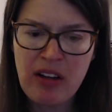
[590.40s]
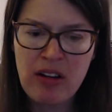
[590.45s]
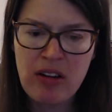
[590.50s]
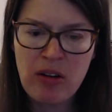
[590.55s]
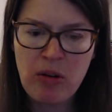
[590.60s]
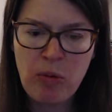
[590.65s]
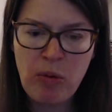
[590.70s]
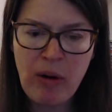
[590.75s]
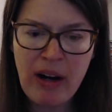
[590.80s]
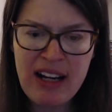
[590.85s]

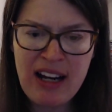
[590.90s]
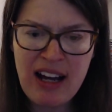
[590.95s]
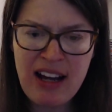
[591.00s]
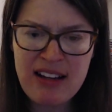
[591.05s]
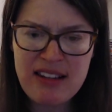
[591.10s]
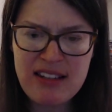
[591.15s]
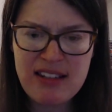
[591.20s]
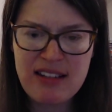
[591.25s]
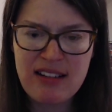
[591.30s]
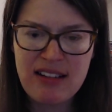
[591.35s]
Why
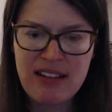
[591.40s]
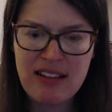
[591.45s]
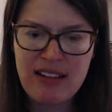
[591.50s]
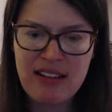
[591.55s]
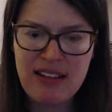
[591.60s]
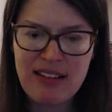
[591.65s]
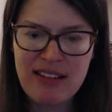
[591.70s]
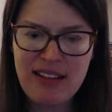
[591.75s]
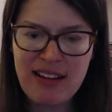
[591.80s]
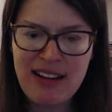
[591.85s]
not?
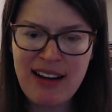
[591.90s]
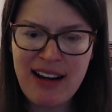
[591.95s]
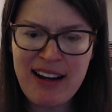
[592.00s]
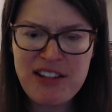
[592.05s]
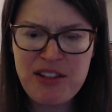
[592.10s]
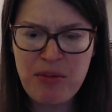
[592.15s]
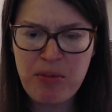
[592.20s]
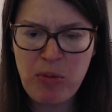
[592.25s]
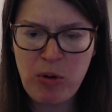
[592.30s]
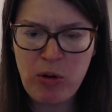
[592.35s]
The
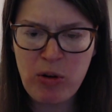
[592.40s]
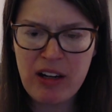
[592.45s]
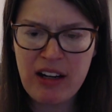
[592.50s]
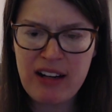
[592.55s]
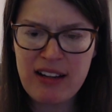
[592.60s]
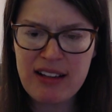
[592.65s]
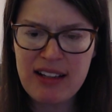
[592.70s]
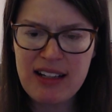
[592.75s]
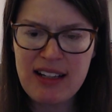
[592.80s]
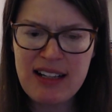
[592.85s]
guy's a
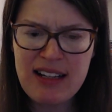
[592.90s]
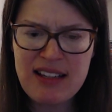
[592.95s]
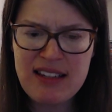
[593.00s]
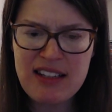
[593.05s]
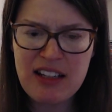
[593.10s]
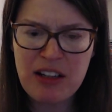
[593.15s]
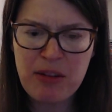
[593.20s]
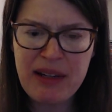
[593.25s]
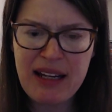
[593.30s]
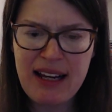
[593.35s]
moron. He didn't
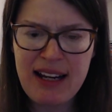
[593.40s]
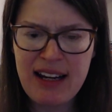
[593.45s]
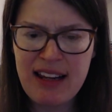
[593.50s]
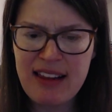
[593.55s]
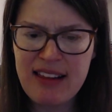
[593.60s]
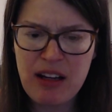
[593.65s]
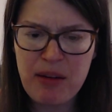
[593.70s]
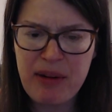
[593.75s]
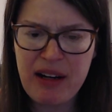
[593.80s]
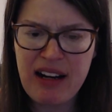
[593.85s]
tell me
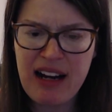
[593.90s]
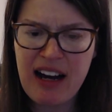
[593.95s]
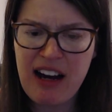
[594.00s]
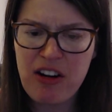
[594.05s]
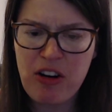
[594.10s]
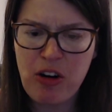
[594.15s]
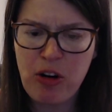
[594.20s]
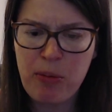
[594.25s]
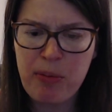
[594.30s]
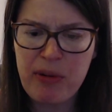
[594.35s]
anything about how
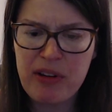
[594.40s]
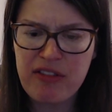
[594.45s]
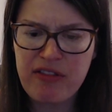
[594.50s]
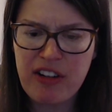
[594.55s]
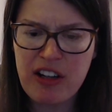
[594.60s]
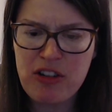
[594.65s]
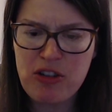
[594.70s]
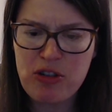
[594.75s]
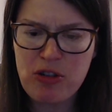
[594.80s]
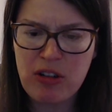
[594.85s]
to open the
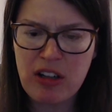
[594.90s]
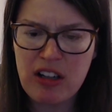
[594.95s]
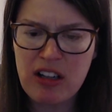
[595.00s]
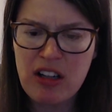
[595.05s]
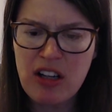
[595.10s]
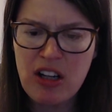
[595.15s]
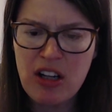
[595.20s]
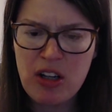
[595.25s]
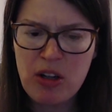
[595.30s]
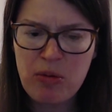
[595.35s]
front
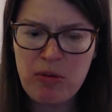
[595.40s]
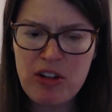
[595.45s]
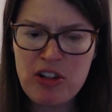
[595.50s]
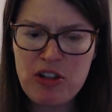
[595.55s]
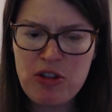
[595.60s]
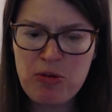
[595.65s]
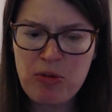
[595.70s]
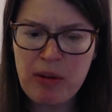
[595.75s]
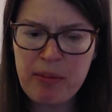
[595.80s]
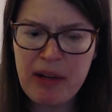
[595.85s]
door,
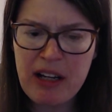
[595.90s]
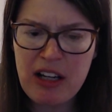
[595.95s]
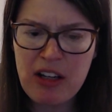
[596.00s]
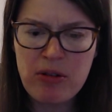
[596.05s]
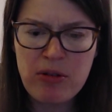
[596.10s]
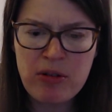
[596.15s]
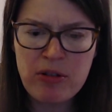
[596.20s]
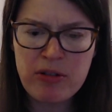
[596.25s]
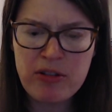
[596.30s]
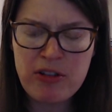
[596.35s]
which is what my
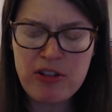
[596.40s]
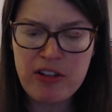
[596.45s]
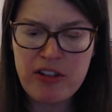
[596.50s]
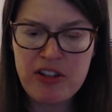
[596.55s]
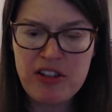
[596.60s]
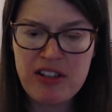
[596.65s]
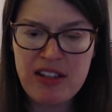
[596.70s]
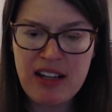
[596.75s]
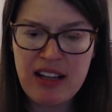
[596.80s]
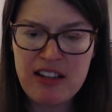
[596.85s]
Google
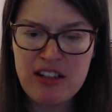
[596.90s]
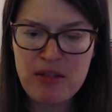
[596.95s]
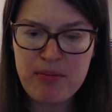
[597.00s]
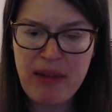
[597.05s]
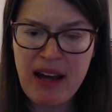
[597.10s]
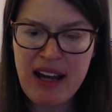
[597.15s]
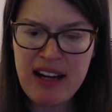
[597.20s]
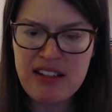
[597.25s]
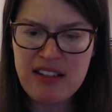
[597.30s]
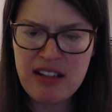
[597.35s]
search said this
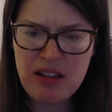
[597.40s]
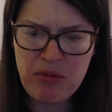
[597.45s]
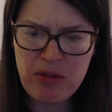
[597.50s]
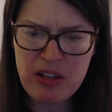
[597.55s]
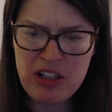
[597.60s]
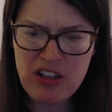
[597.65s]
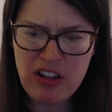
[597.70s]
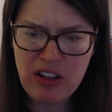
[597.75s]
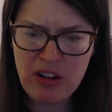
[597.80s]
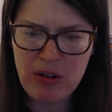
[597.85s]
magazine
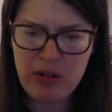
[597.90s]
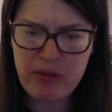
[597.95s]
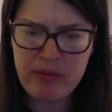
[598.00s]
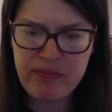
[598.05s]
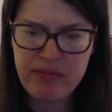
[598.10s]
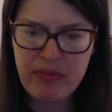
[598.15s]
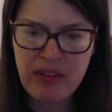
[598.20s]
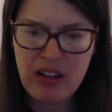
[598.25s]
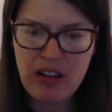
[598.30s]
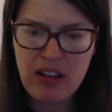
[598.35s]
would do.
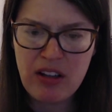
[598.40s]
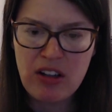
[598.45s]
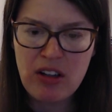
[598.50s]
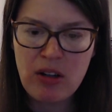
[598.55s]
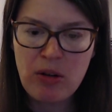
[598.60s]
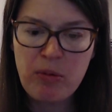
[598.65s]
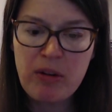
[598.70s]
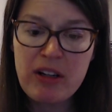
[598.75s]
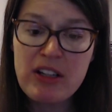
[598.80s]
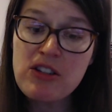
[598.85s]

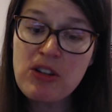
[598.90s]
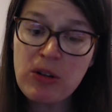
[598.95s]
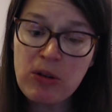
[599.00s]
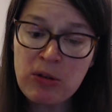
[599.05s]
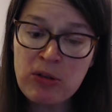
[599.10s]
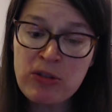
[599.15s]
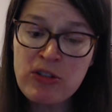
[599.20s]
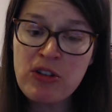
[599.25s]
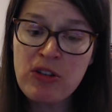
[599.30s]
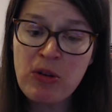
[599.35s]
We
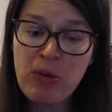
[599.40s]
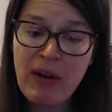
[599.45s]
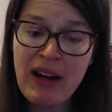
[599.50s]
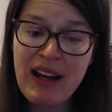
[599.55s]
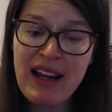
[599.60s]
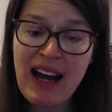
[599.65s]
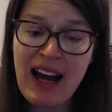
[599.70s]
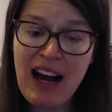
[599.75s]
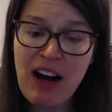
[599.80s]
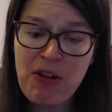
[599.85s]
told you the
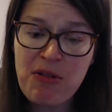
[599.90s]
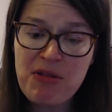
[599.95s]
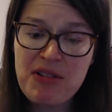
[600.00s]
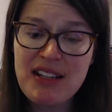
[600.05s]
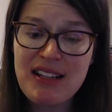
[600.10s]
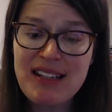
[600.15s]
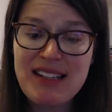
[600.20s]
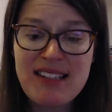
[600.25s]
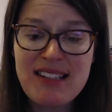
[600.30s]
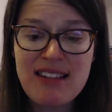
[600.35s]
way out
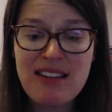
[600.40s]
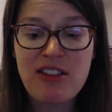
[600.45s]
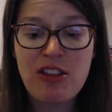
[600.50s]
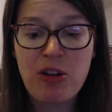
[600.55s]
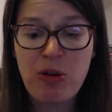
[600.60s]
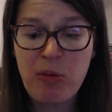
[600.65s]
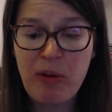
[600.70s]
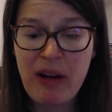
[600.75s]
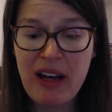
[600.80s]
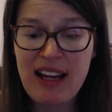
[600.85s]
isn't
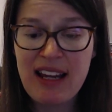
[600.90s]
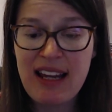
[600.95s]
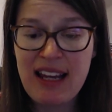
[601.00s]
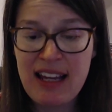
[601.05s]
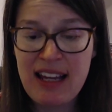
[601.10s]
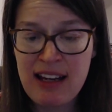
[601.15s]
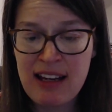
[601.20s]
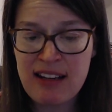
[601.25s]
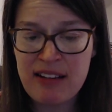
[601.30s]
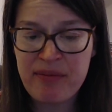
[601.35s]
the way
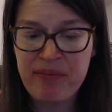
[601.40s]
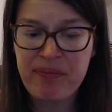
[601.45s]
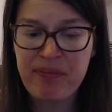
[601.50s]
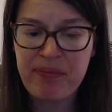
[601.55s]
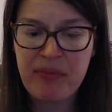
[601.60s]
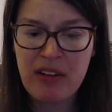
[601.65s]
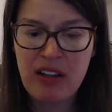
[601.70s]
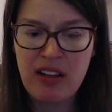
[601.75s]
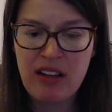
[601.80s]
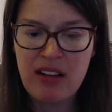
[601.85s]
in.
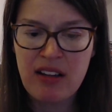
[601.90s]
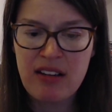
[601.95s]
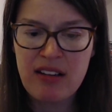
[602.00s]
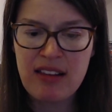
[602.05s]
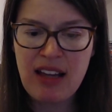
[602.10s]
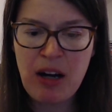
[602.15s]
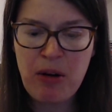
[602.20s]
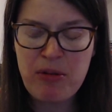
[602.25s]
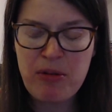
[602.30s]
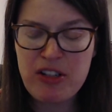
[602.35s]

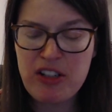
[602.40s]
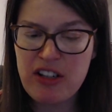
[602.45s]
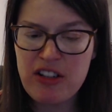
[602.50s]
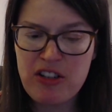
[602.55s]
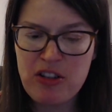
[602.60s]
That was just